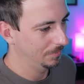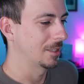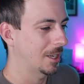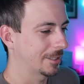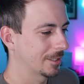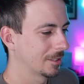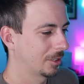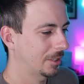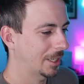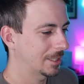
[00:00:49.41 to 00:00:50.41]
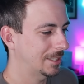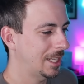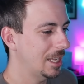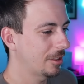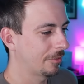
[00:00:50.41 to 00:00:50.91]
Yikes, this looked like
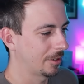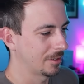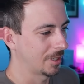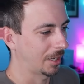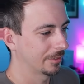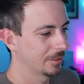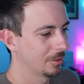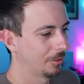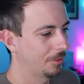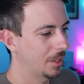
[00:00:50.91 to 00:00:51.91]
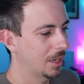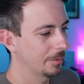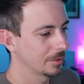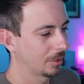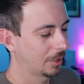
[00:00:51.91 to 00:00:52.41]
teeth for a second. This whole thing
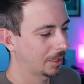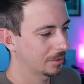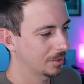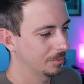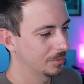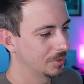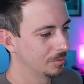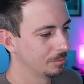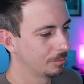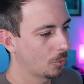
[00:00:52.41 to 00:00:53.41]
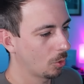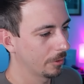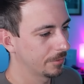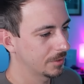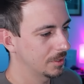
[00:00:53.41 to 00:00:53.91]
looked like some
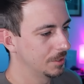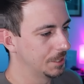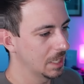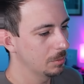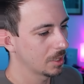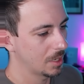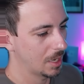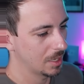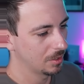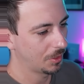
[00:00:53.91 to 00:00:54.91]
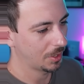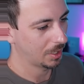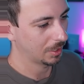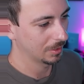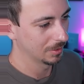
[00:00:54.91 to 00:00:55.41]
morphed demon head thing.